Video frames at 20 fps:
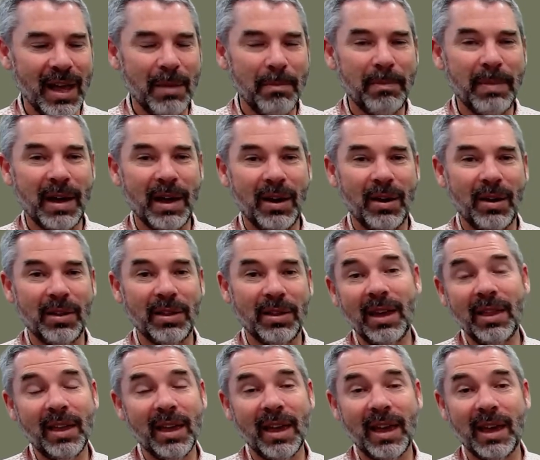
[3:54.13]
But on the
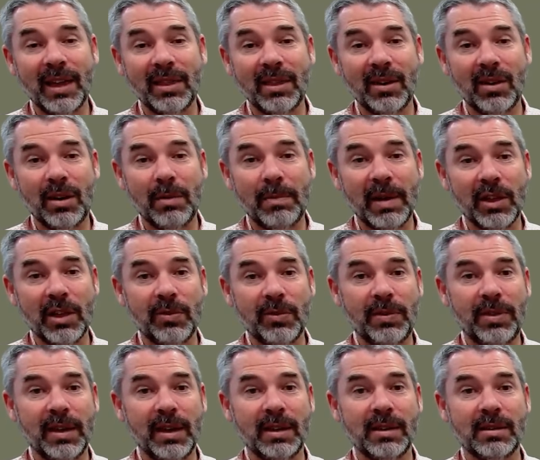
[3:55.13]
other hand, there are a bunch of
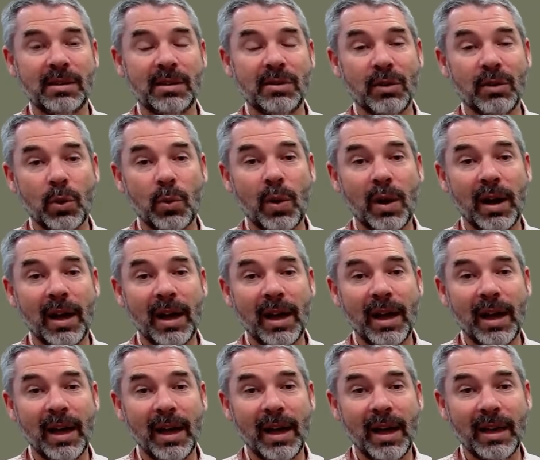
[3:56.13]
things that
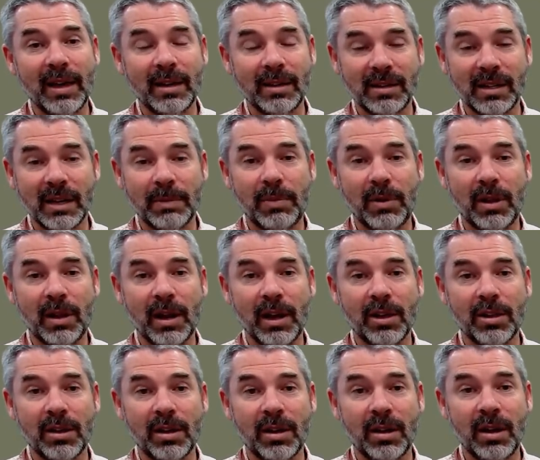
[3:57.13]
require insect
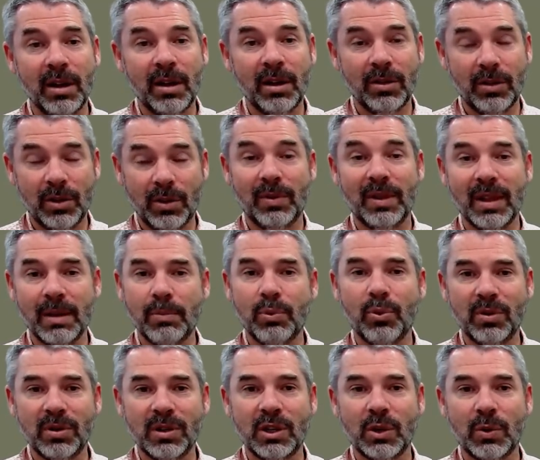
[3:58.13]
pollination that are really
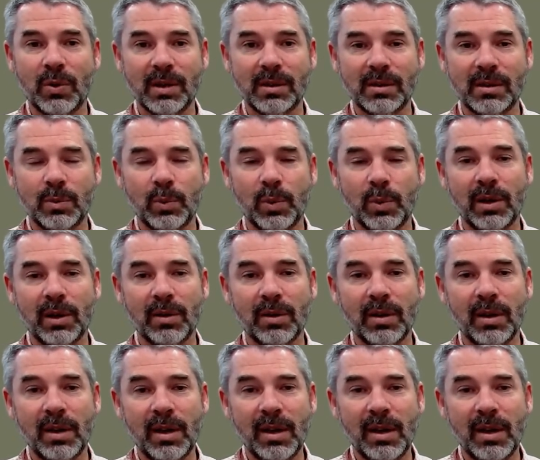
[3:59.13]
important to us as well.